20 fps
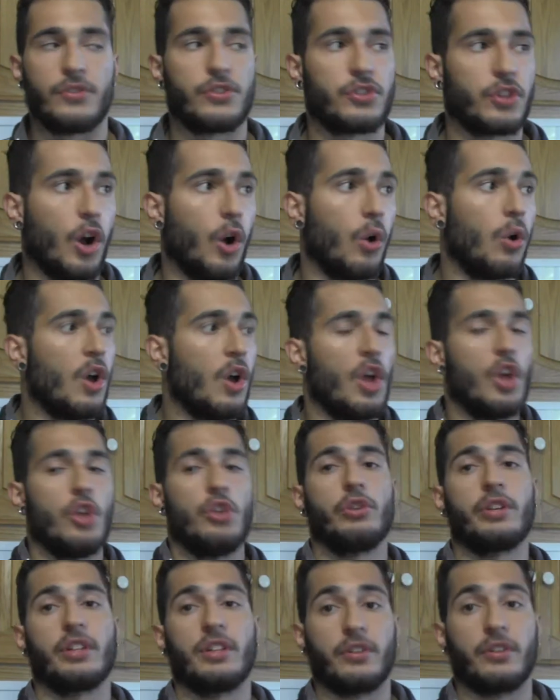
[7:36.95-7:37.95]
So
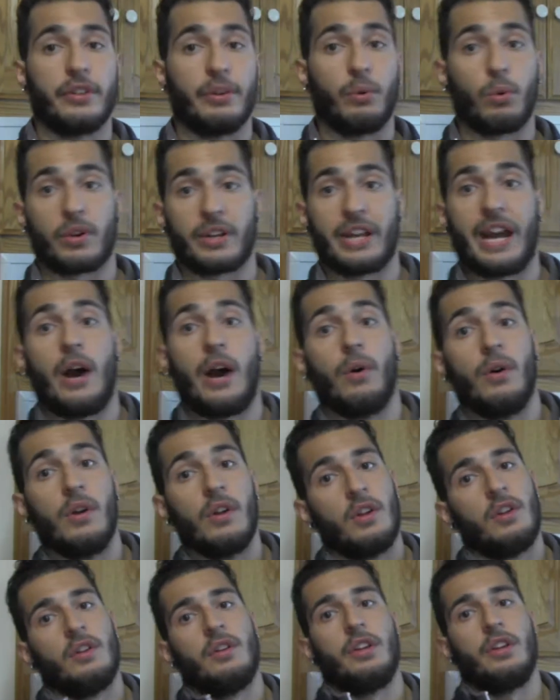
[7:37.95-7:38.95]
you can literally work out
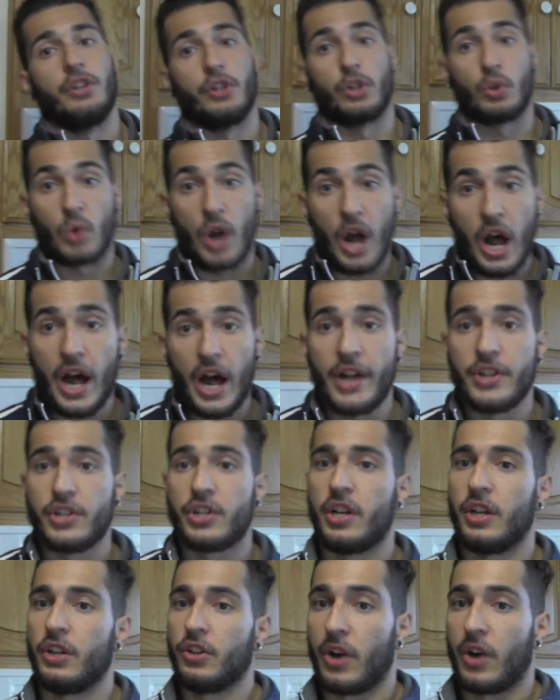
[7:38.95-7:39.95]
in your
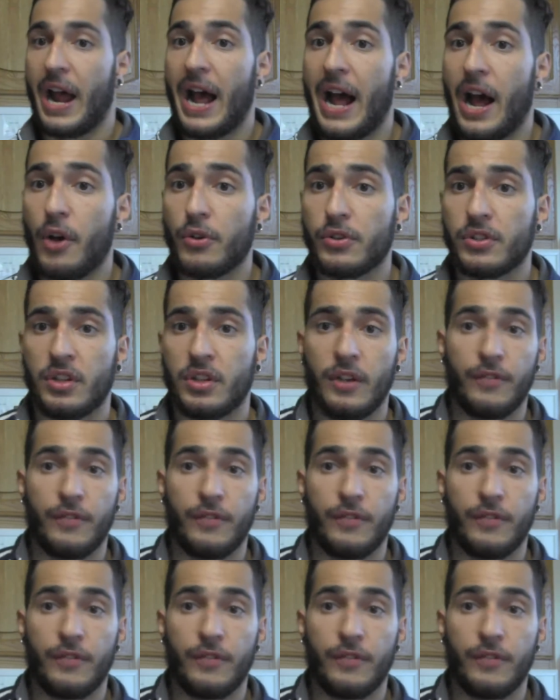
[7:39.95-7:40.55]
garage, in your house.